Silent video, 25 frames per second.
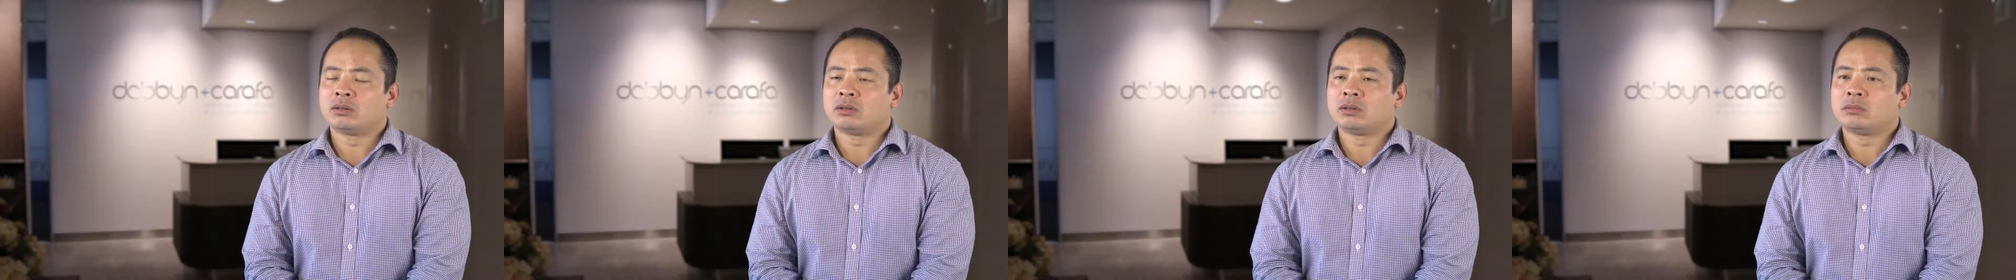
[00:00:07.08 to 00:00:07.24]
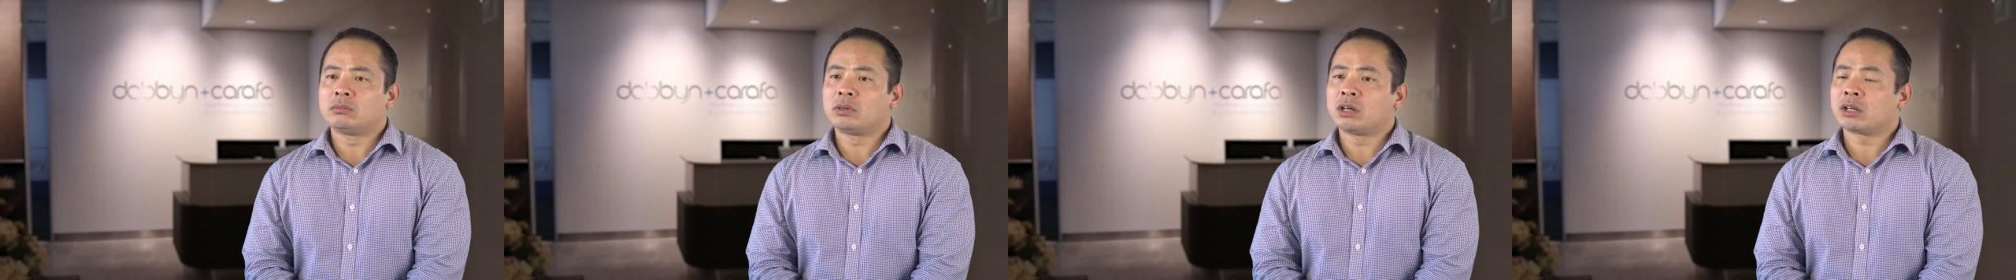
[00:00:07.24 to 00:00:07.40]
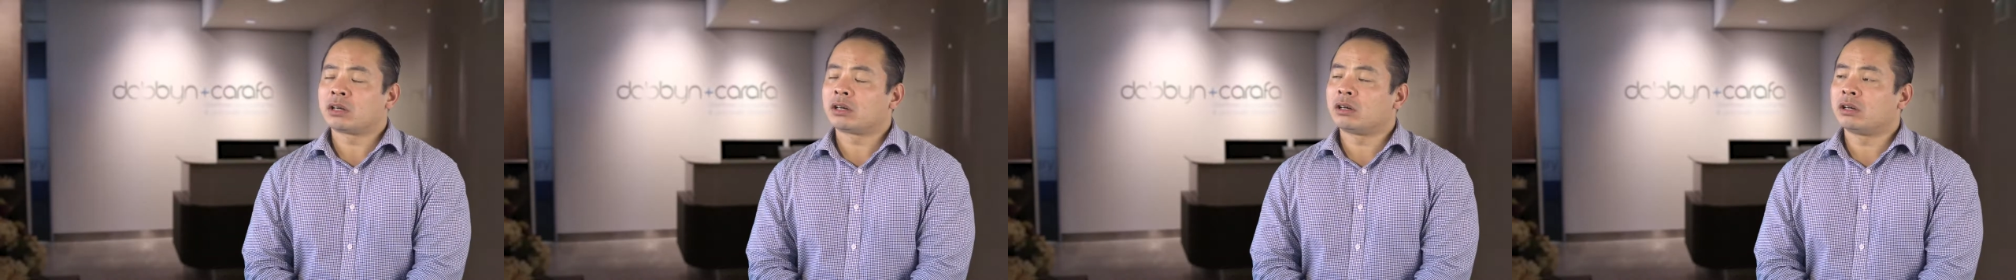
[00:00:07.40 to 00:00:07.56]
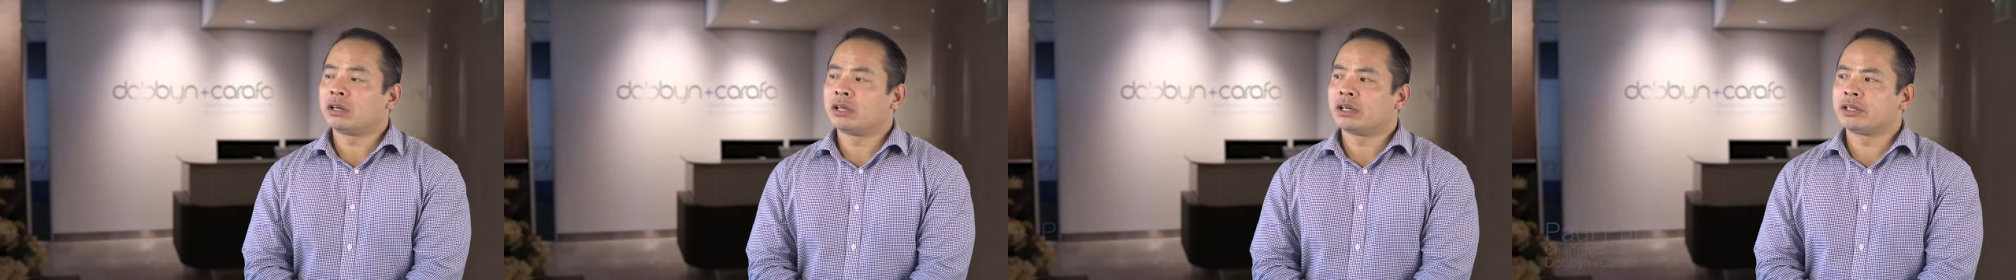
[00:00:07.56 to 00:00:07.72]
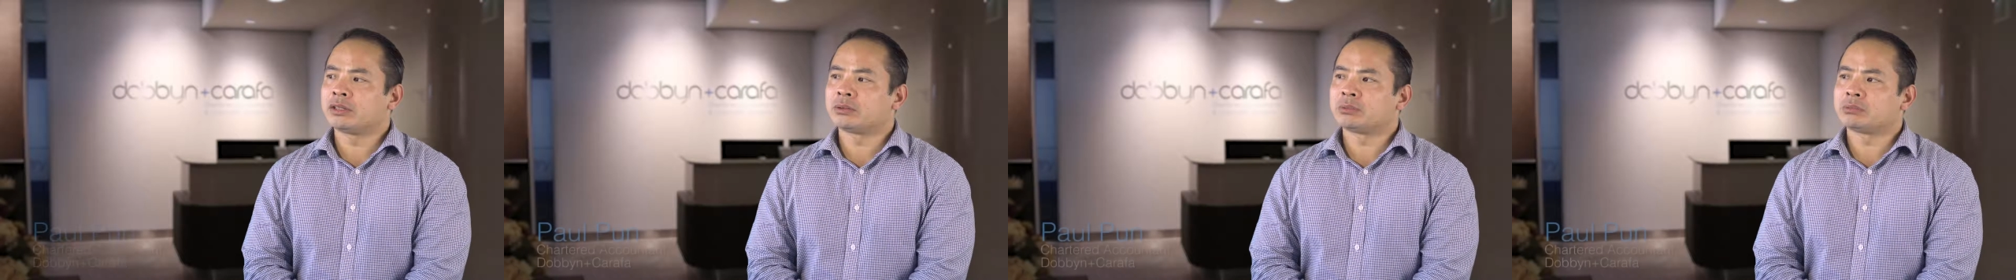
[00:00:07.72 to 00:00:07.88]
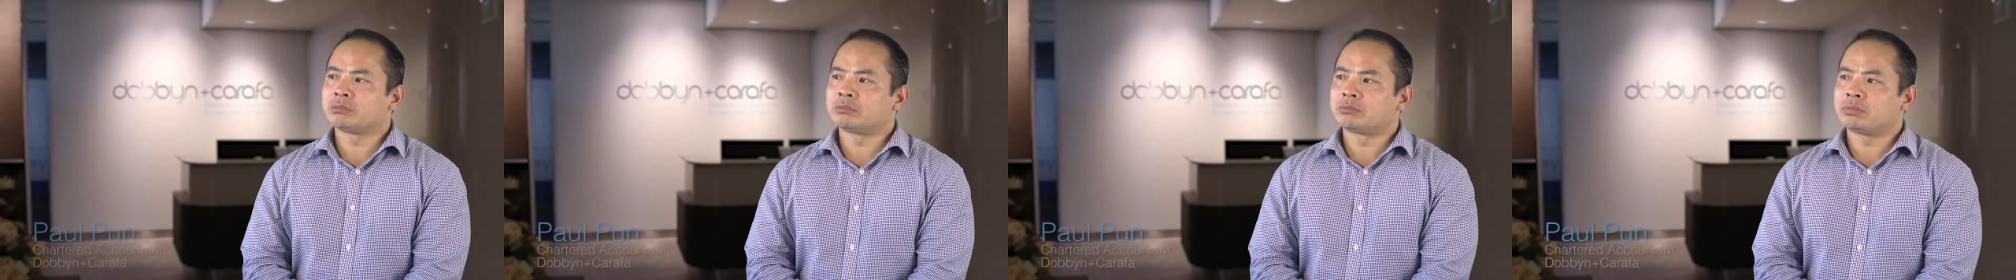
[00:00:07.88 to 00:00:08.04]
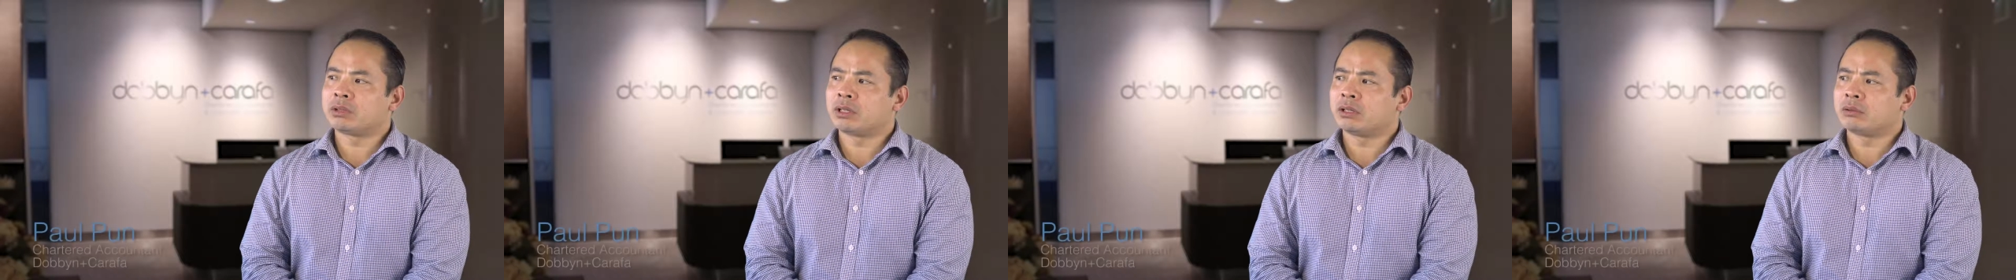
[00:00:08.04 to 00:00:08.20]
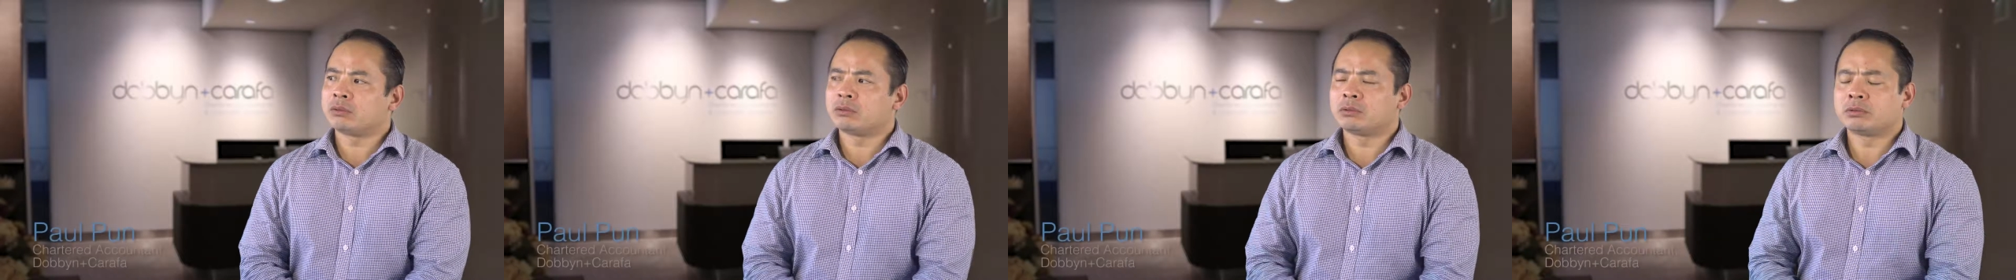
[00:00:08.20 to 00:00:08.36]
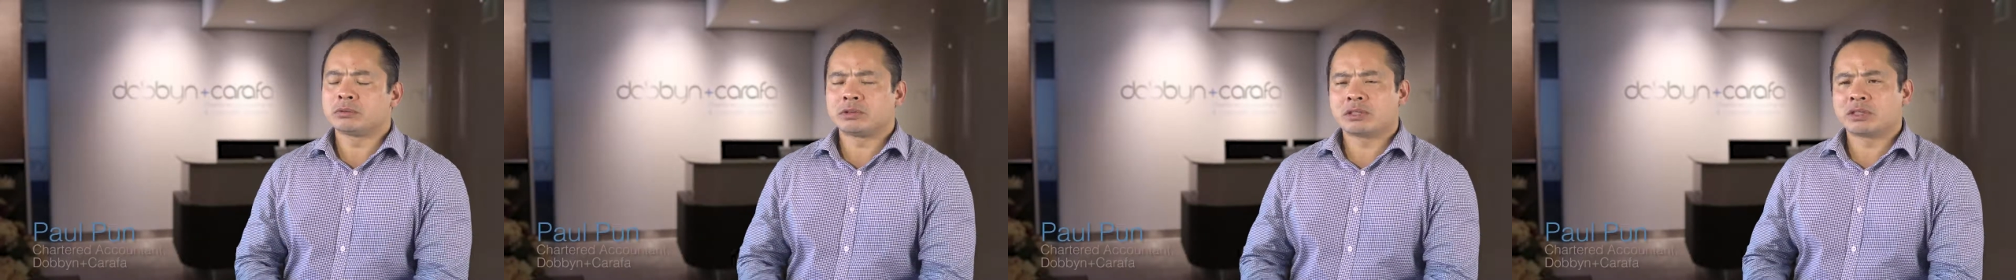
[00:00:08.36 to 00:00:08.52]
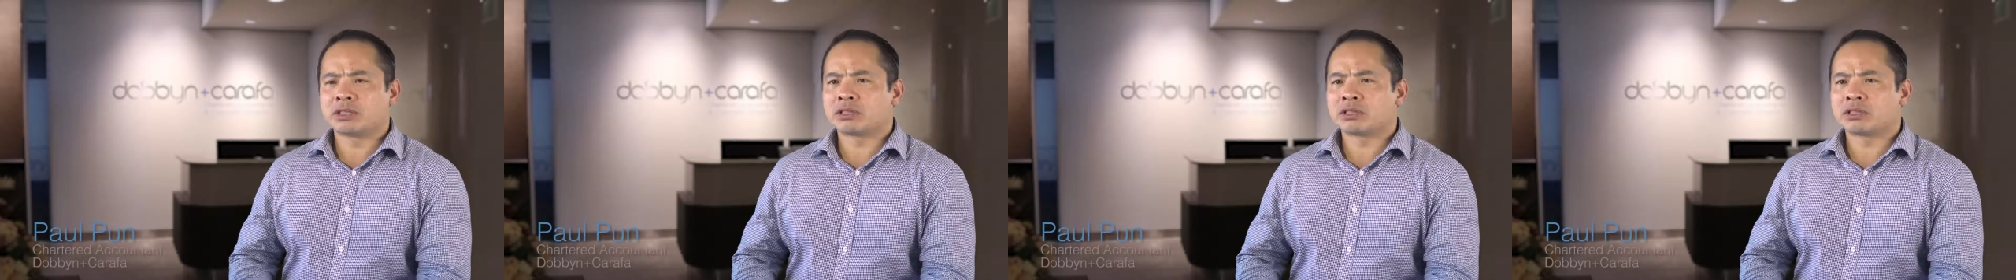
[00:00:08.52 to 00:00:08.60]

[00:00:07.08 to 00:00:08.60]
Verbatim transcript: My colleagues probably would